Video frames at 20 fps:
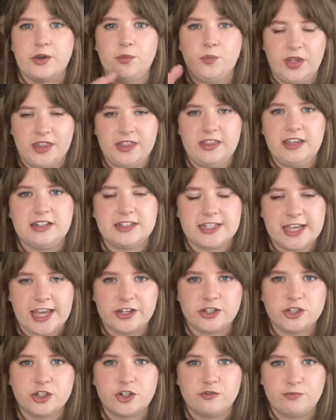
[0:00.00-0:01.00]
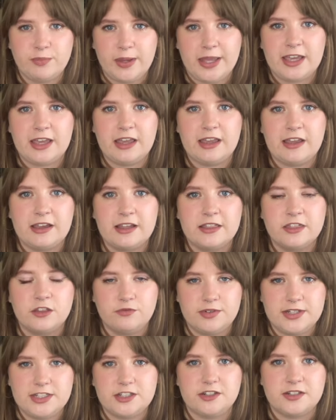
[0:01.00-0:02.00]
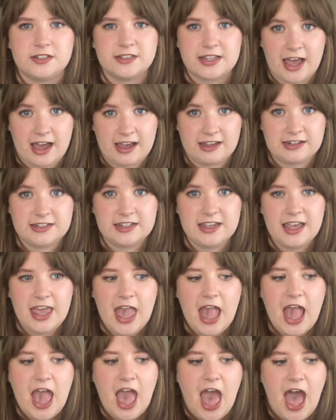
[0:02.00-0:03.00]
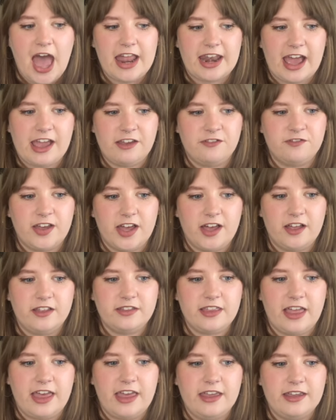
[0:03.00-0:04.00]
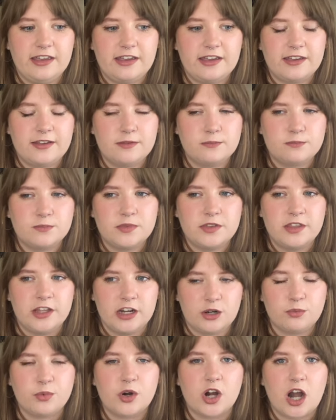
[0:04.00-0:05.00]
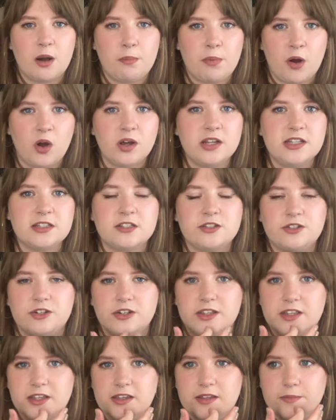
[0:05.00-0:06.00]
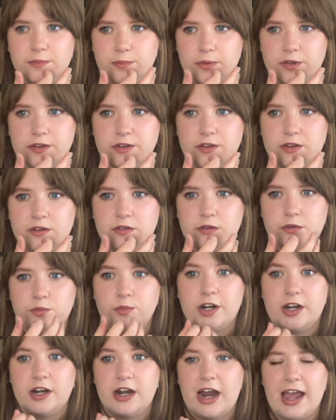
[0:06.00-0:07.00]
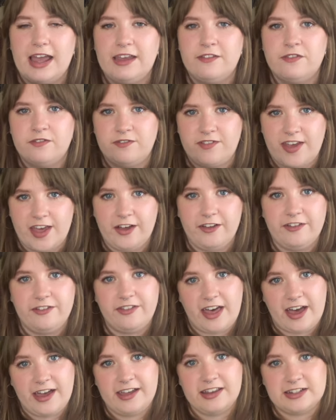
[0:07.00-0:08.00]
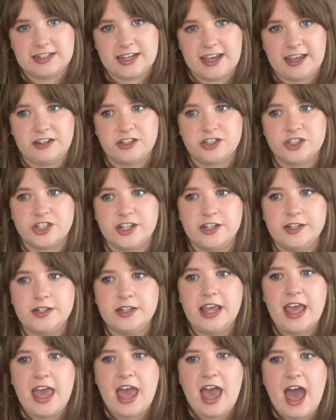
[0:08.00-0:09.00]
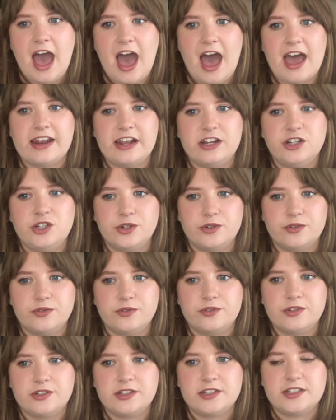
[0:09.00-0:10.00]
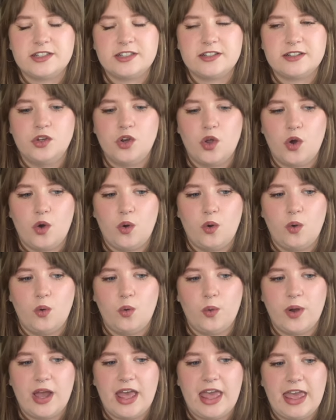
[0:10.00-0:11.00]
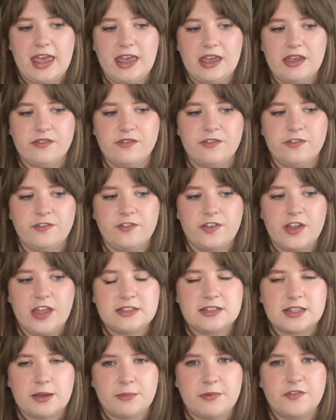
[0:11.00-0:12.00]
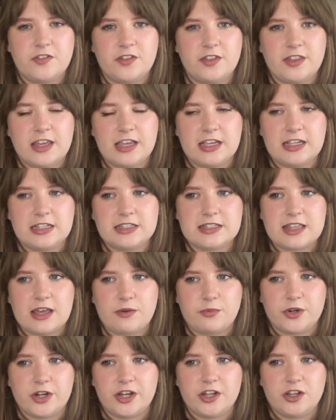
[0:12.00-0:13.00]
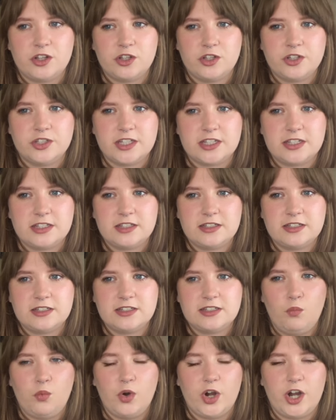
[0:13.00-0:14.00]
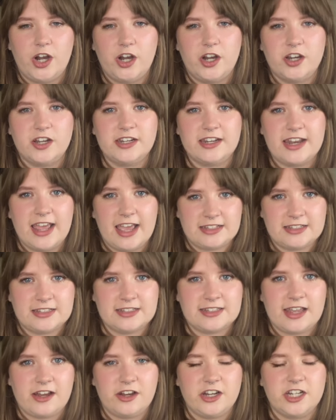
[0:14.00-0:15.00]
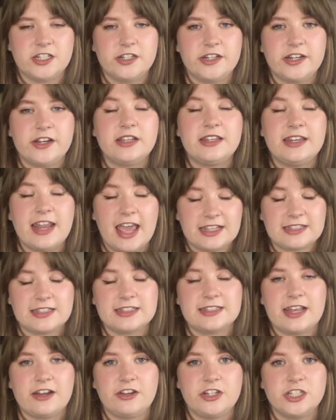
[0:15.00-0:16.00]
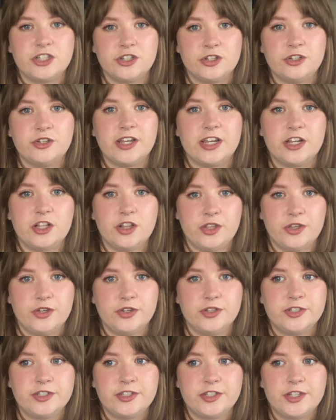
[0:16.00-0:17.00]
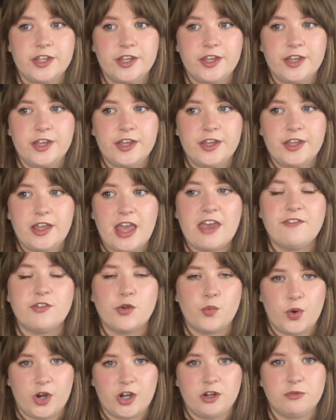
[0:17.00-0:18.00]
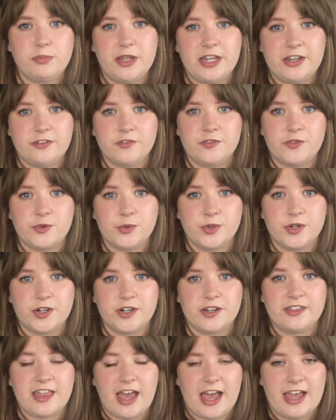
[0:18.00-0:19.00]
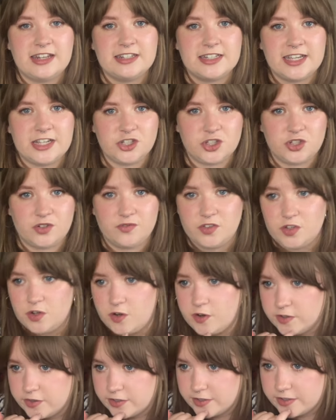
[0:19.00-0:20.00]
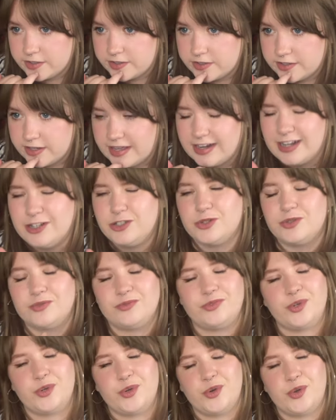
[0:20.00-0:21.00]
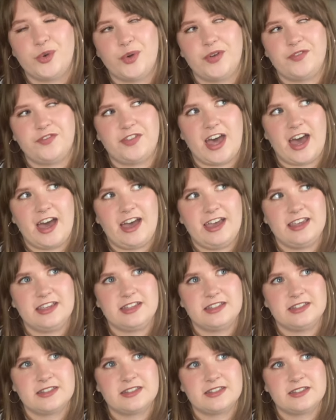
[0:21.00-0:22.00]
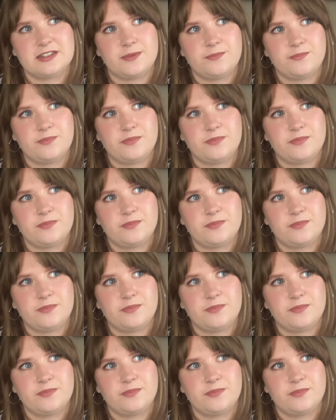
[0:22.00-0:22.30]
with the intention of making the reader sad, and I felt like there were points through the book where I felt that intention. And I don't know if some of the things that were included were necessary to include if it weren't been for that intention of the author, and I don't know if that is